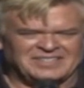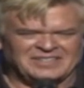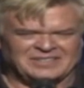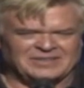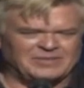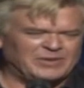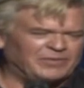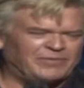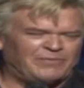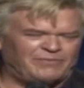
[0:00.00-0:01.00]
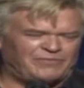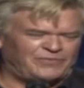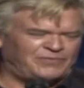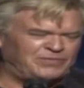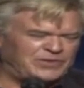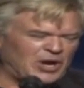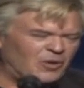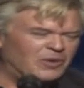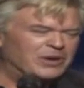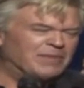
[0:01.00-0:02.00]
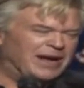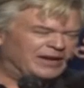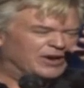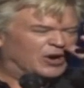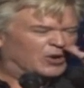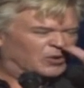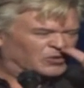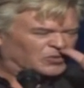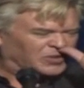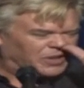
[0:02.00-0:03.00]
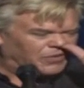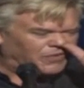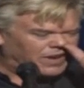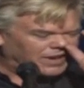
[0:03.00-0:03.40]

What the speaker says: Have your toe in my nose. What the fuck?